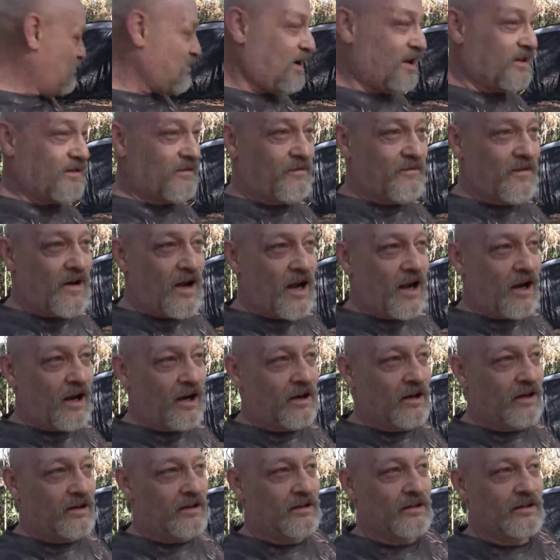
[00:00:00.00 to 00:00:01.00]
by the
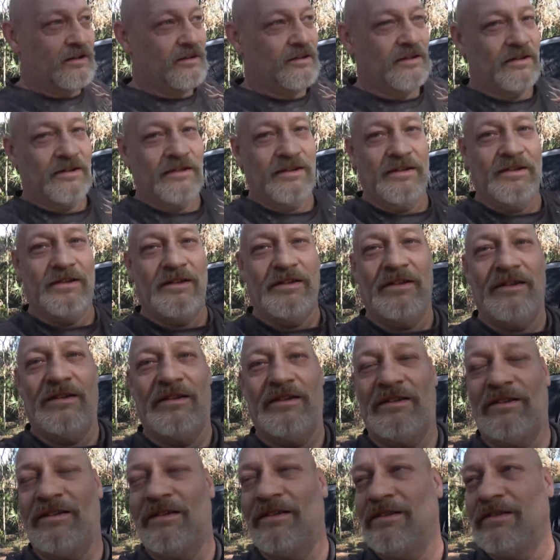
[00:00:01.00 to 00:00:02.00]
fire and uh,
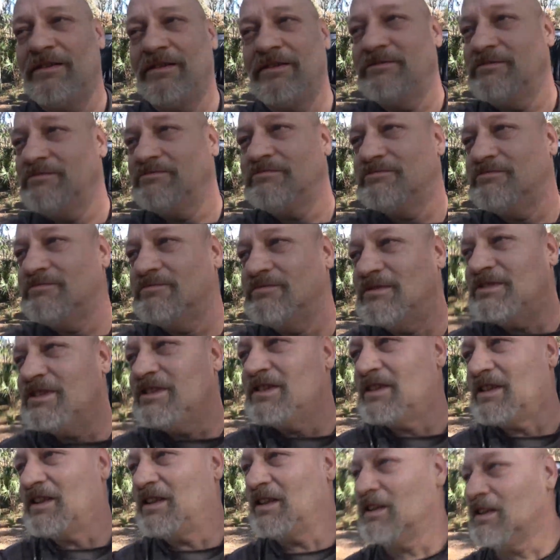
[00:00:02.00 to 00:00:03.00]

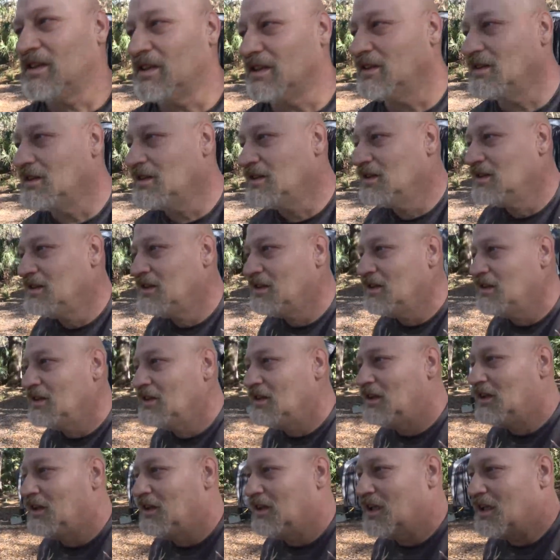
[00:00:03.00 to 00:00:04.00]
just kick it.
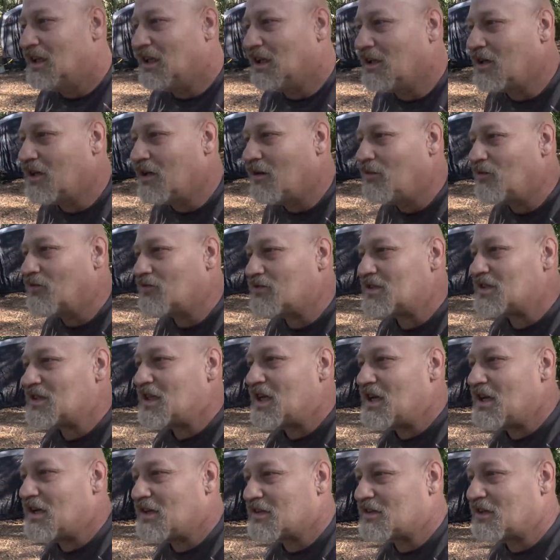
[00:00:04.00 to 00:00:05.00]
Had a couple
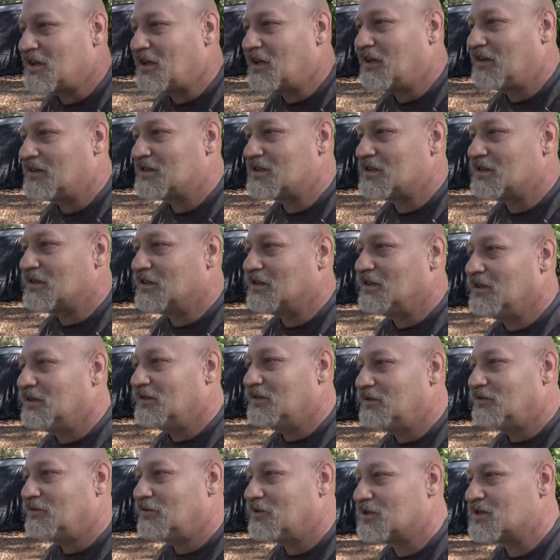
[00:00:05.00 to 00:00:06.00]
snacks last night.
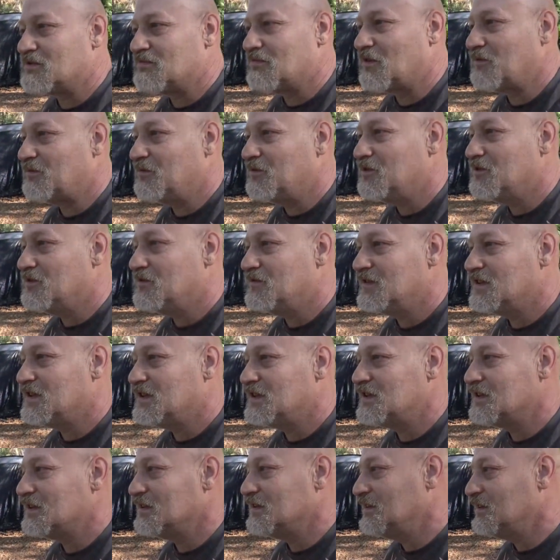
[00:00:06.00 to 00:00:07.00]
Watched my
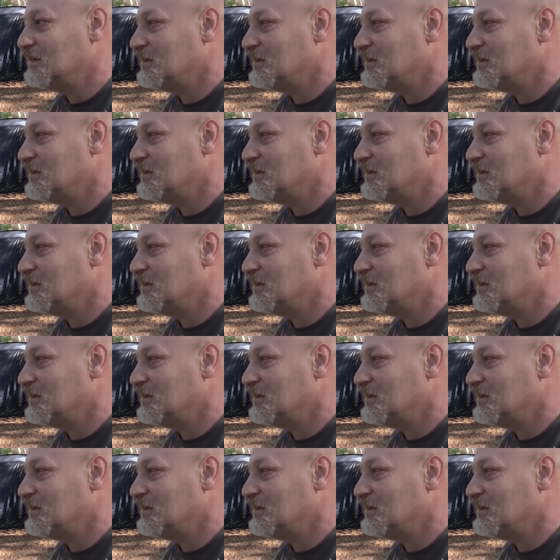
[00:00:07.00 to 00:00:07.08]
movies.